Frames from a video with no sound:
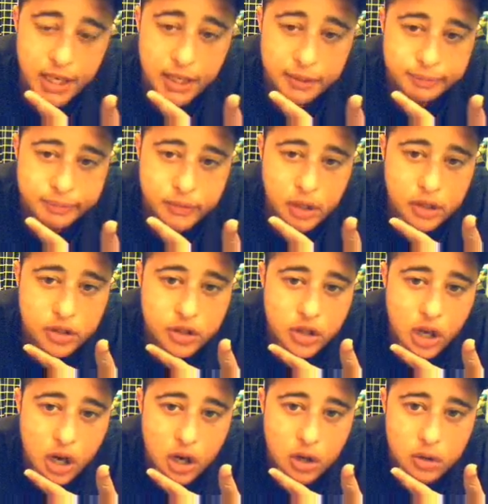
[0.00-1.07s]
yeah.
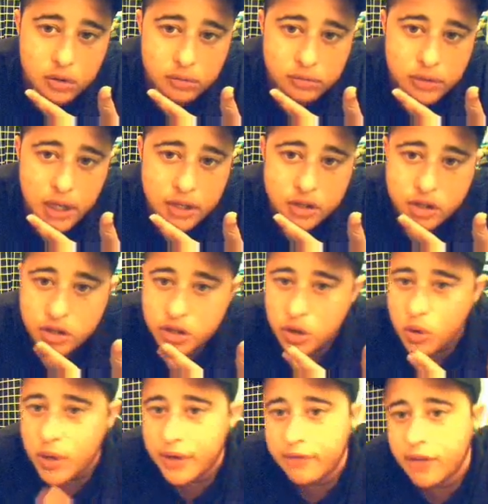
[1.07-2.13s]
So that's
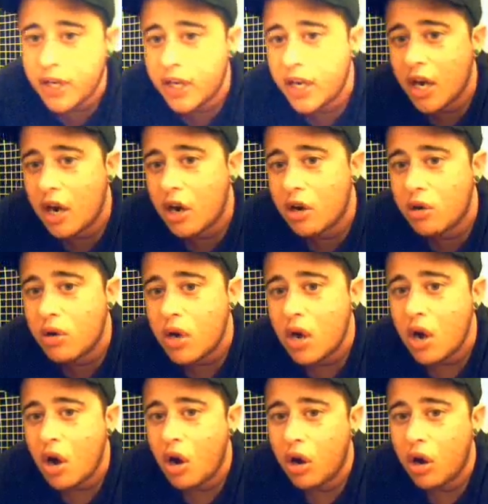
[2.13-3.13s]
just a quick video